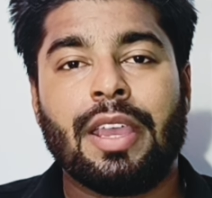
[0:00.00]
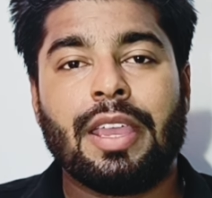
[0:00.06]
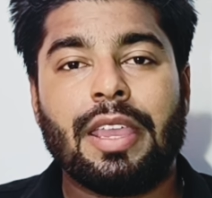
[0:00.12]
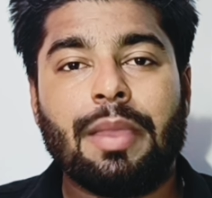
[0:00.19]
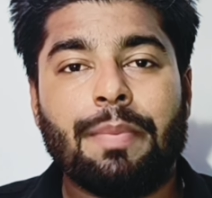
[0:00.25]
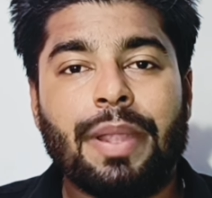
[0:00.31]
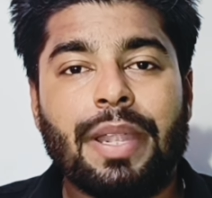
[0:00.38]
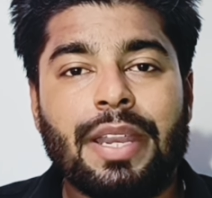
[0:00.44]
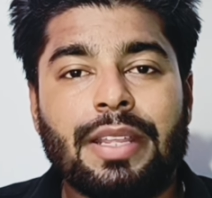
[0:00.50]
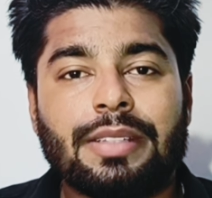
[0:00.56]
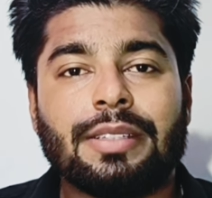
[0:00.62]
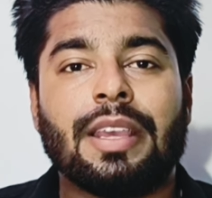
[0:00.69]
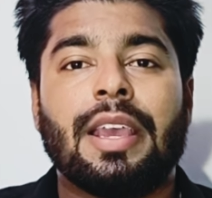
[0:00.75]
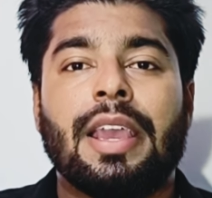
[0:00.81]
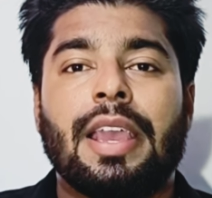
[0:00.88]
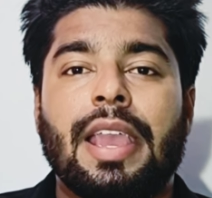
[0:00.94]
If it is
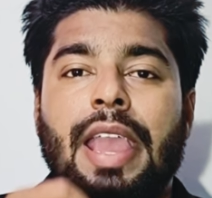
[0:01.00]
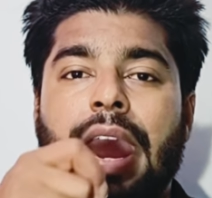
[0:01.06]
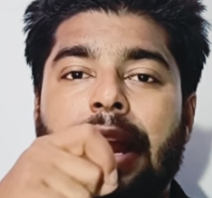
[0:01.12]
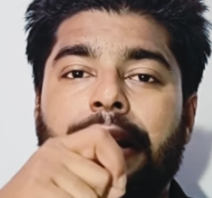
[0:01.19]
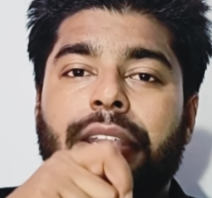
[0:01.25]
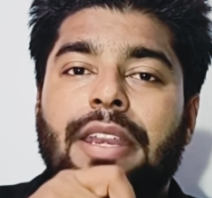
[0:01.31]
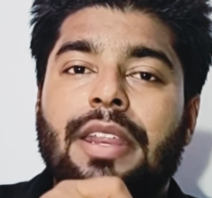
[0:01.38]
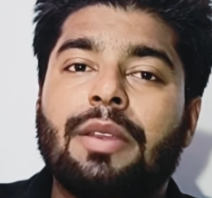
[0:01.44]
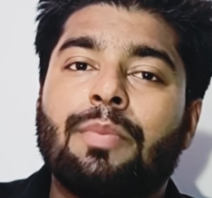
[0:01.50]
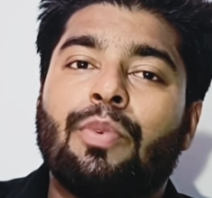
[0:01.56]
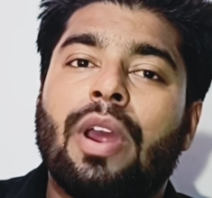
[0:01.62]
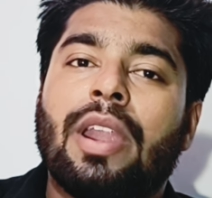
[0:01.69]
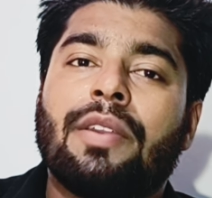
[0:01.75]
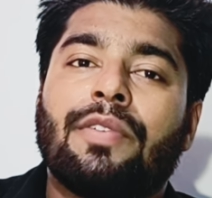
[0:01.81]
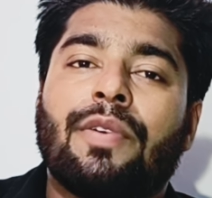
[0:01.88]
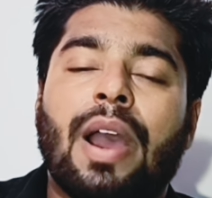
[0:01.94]

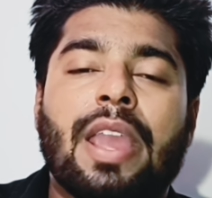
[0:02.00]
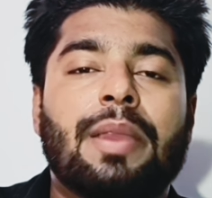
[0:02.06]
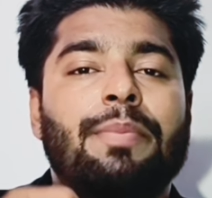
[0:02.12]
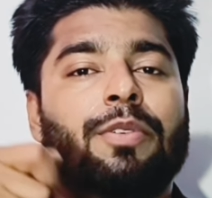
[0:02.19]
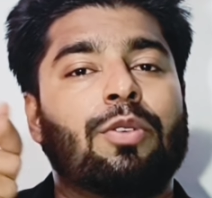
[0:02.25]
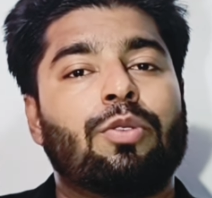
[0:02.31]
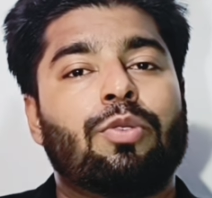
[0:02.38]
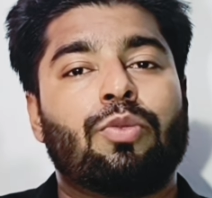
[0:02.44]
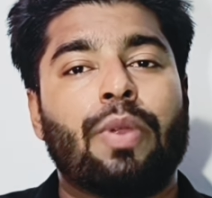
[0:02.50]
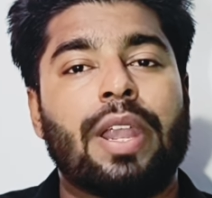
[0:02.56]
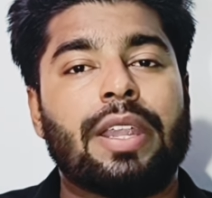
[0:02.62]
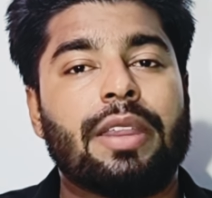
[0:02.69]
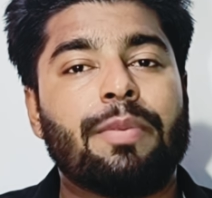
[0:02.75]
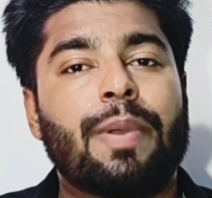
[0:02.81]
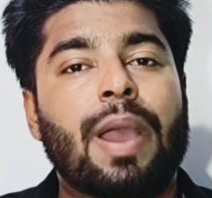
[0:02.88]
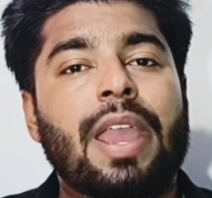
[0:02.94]
18.5 to
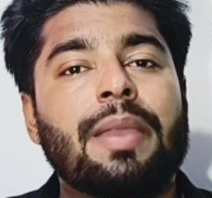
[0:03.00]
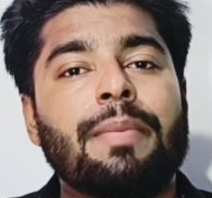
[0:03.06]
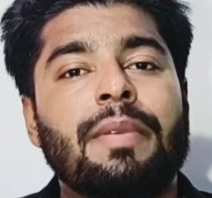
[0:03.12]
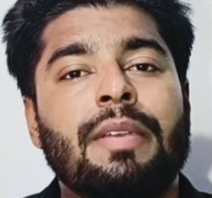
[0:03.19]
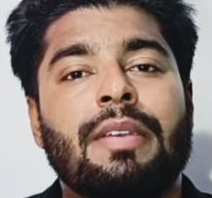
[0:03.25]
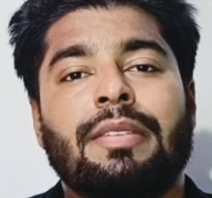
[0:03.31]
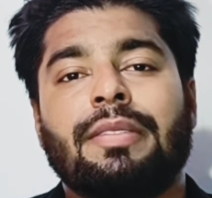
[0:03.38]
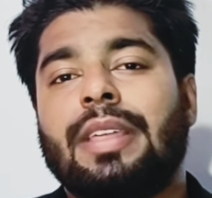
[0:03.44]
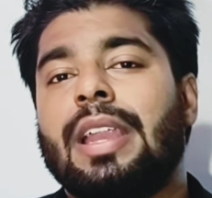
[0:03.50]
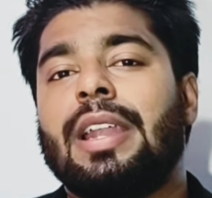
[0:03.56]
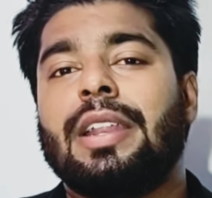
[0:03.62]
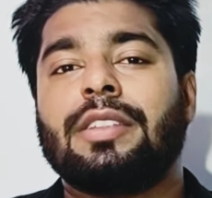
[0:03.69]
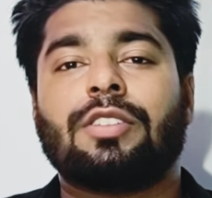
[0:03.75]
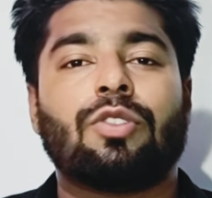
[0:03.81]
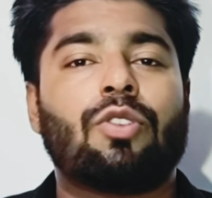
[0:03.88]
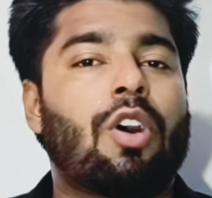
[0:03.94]
25, then it
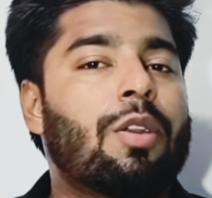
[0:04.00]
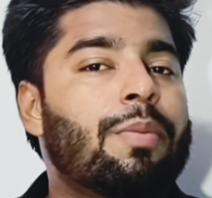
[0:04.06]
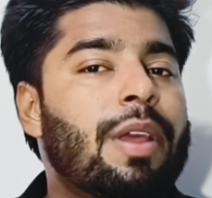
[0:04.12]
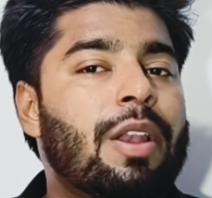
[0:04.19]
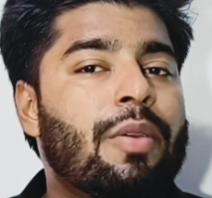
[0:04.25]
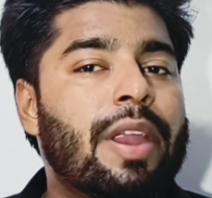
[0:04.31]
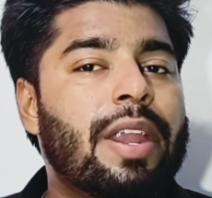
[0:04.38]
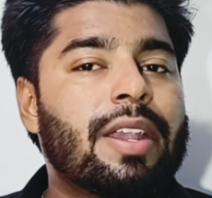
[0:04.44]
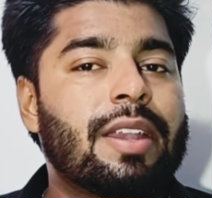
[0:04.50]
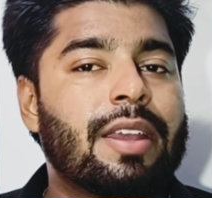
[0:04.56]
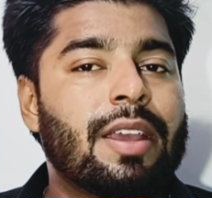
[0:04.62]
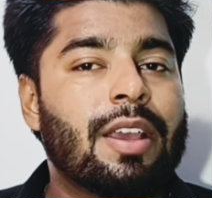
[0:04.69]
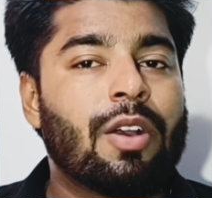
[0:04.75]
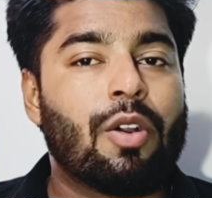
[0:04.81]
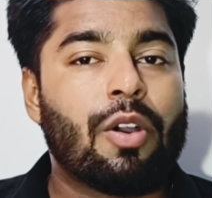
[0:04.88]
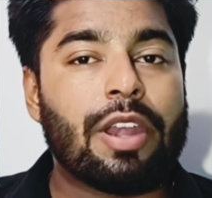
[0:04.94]
is normal weight,
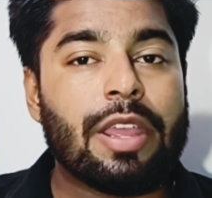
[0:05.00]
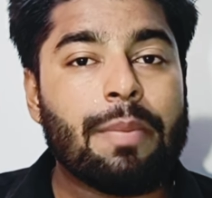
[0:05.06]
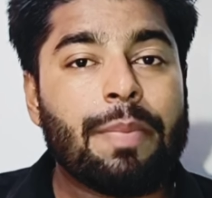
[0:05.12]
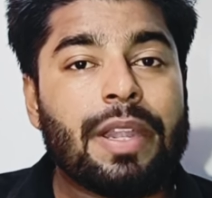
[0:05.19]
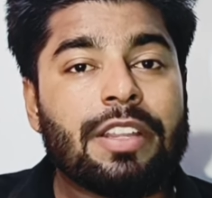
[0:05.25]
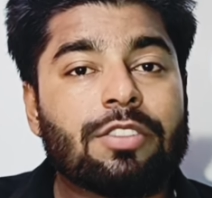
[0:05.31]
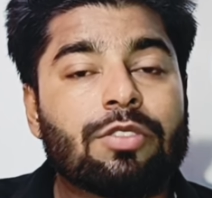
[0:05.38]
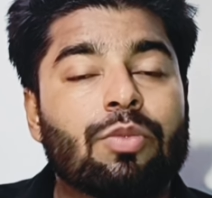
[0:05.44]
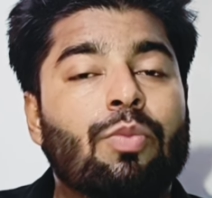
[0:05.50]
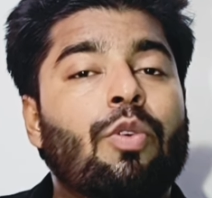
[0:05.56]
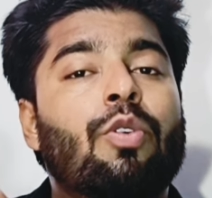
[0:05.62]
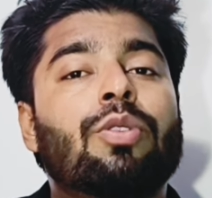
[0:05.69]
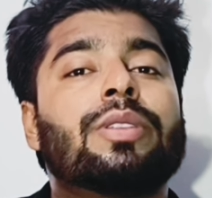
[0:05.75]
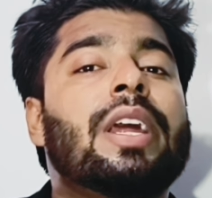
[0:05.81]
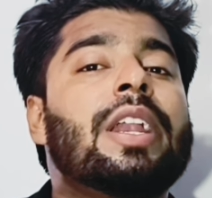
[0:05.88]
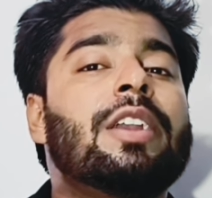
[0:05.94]
or if it is
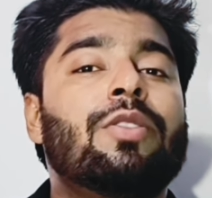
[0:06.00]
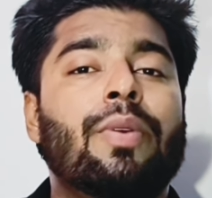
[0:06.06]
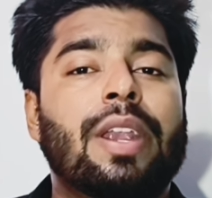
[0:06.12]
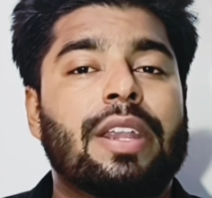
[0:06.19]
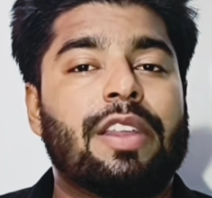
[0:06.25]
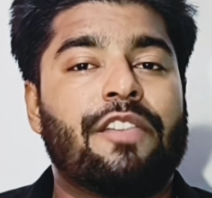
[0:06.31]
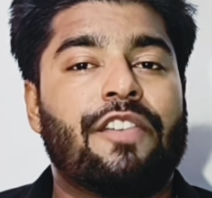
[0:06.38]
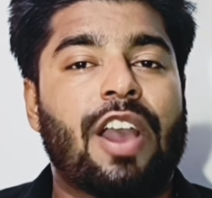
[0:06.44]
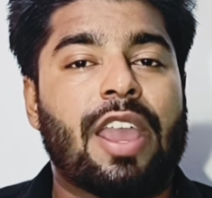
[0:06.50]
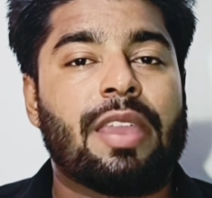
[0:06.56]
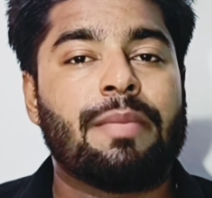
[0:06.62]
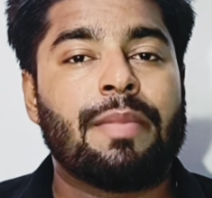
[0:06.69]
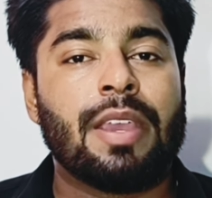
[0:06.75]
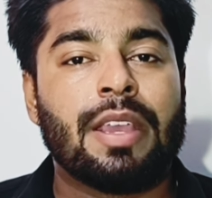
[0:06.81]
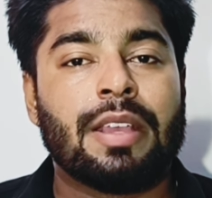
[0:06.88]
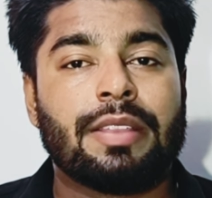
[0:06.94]
more than 25,
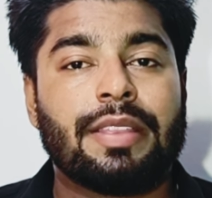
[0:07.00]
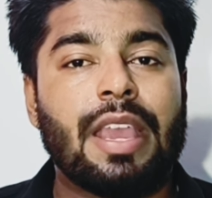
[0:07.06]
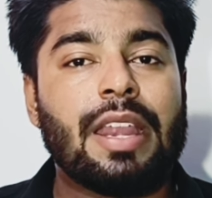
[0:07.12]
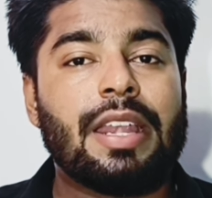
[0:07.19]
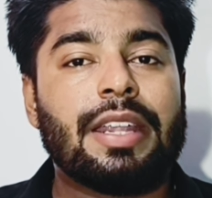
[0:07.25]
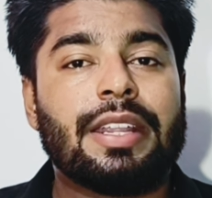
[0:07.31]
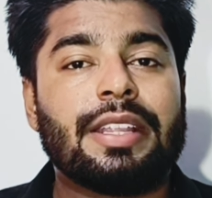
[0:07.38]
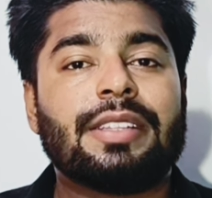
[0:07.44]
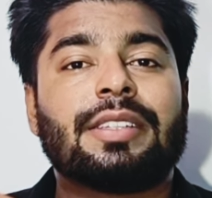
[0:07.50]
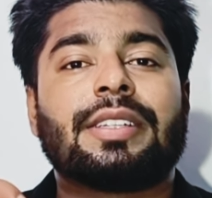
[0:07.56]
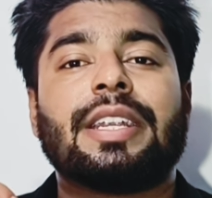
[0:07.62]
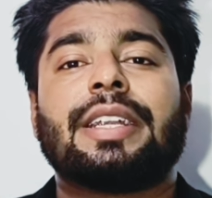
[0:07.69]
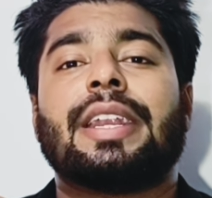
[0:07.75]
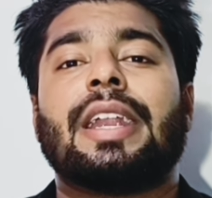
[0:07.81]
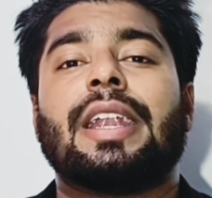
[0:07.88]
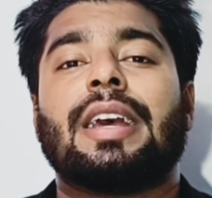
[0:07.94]
then it is
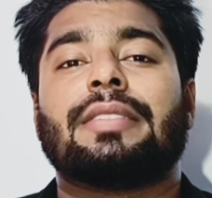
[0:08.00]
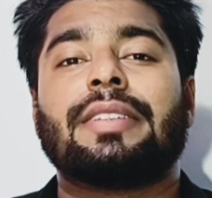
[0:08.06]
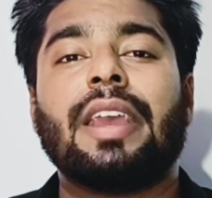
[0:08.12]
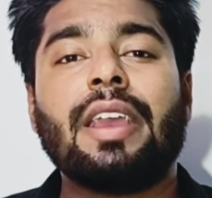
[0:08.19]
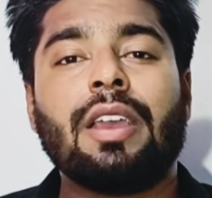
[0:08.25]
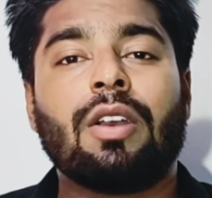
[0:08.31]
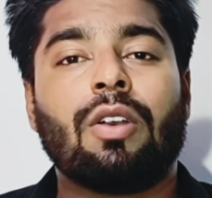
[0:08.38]
treated as a